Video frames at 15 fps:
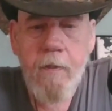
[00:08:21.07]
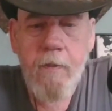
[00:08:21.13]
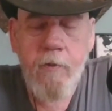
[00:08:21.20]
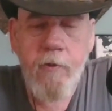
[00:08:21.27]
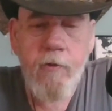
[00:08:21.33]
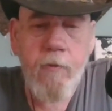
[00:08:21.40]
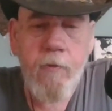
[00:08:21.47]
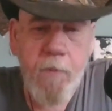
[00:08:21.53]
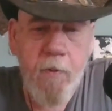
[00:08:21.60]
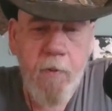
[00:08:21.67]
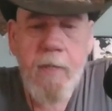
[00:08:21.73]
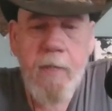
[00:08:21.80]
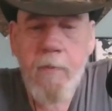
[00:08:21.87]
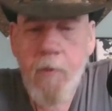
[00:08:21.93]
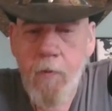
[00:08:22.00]
the
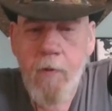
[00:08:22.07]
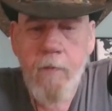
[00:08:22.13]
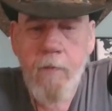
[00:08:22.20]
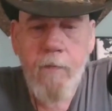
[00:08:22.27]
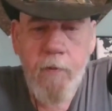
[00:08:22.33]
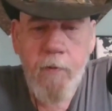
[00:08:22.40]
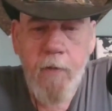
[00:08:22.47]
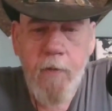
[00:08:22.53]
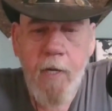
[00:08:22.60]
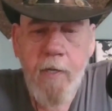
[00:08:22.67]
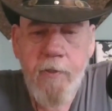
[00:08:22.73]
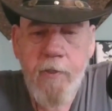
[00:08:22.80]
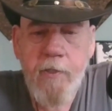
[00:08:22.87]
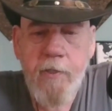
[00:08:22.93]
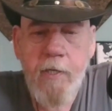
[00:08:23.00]
Supreme Court of the
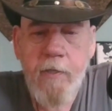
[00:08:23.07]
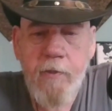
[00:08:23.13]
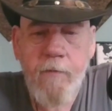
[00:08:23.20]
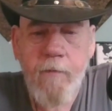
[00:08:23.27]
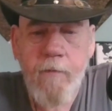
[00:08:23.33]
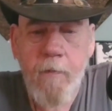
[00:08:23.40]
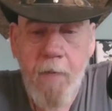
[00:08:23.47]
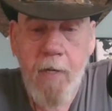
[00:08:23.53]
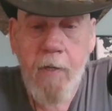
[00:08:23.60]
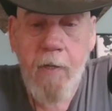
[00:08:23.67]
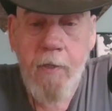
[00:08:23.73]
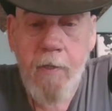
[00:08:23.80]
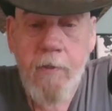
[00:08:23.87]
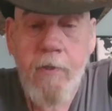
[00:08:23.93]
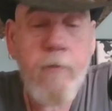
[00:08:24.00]
United States of
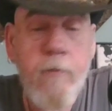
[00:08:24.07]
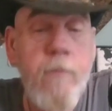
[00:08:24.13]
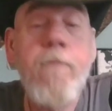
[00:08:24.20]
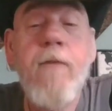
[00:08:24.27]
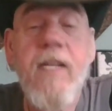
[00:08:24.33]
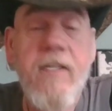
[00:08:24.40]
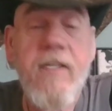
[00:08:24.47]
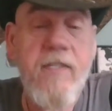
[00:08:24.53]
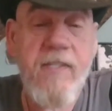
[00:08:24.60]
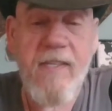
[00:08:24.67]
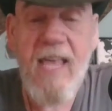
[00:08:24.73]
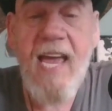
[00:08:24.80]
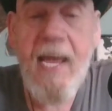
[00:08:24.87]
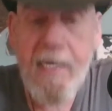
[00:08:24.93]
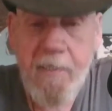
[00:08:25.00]
America to fix
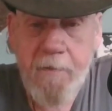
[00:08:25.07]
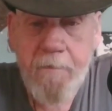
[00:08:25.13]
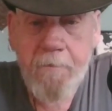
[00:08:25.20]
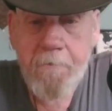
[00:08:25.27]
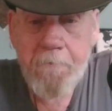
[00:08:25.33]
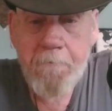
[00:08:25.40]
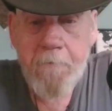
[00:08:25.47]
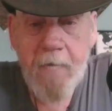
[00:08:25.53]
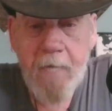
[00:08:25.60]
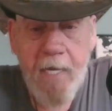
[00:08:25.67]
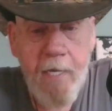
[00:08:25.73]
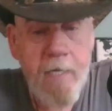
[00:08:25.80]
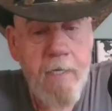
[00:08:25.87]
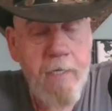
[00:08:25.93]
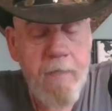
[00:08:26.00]
that.
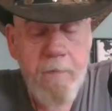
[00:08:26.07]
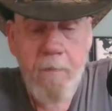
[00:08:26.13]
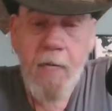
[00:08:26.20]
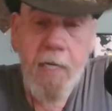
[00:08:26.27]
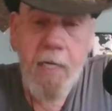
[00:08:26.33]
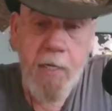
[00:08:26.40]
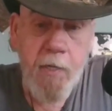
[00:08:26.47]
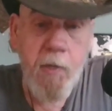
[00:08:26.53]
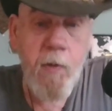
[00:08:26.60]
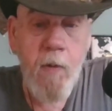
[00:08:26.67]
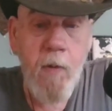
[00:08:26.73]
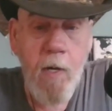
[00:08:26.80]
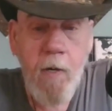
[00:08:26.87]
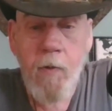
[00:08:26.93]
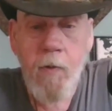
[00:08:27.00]
And it may go
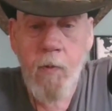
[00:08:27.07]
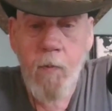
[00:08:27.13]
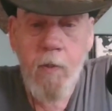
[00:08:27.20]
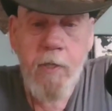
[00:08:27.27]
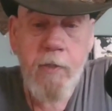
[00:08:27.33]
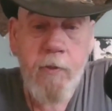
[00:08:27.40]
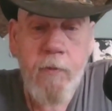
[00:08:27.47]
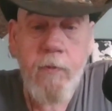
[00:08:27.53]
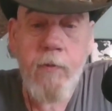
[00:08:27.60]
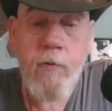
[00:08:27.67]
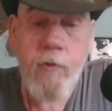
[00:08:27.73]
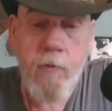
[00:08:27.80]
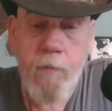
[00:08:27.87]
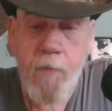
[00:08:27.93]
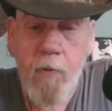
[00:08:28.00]
all the way to the
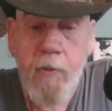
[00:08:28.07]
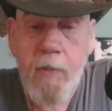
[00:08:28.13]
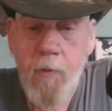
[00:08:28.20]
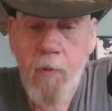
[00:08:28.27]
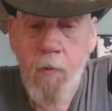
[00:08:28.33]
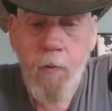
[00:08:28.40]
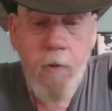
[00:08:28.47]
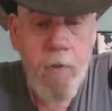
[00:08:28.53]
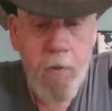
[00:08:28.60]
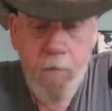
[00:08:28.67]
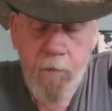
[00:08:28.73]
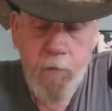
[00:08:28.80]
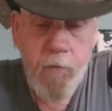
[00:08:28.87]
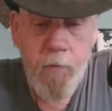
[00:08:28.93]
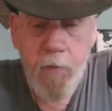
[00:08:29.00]
Supreme Court of
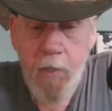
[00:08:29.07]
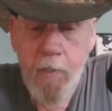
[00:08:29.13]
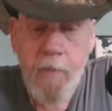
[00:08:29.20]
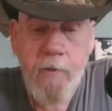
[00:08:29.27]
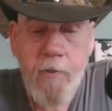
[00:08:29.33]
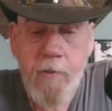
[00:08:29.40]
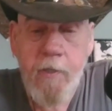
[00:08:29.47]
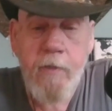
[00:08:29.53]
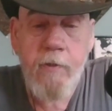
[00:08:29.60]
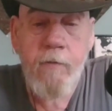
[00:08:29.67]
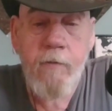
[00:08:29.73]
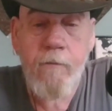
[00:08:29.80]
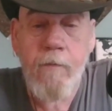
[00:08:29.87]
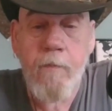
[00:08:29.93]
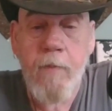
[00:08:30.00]
the United States
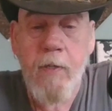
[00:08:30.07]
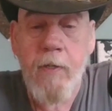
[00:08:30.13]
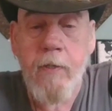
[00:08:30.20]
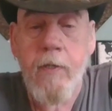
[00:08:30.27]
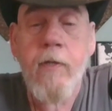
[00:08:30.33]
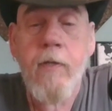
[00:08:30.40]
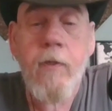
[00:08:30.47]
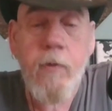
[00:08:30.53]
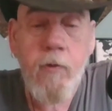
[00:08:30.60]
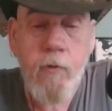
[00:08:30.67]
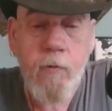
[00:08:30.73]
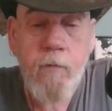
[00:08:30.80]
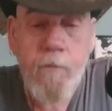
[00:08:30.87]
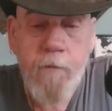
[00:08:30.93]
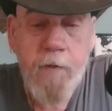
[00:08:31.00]
of America
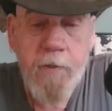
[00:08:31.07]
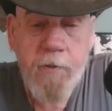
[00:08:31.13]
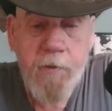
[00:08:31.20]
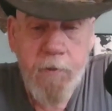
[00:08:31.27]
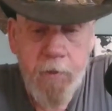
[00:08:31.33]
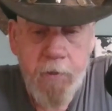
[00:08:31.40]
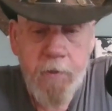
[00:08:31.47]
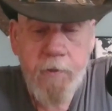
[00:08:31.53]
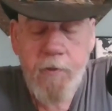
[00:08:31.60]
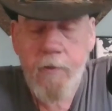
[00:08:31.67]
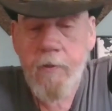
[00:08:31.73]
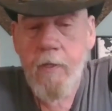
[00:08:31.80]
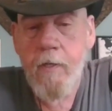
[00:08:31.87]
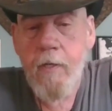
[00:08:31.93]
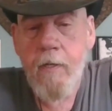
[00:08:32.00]
to fix this.
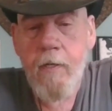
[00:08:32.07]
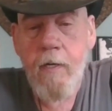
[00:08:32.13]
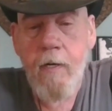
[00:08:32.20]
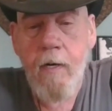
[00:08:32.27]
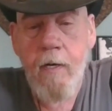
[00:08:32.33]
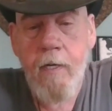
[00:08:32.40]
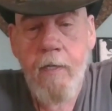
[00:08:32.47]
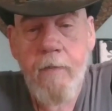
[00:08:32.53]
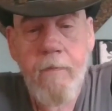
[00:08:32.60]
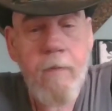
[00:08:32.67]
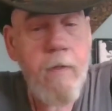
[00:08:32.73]
All right.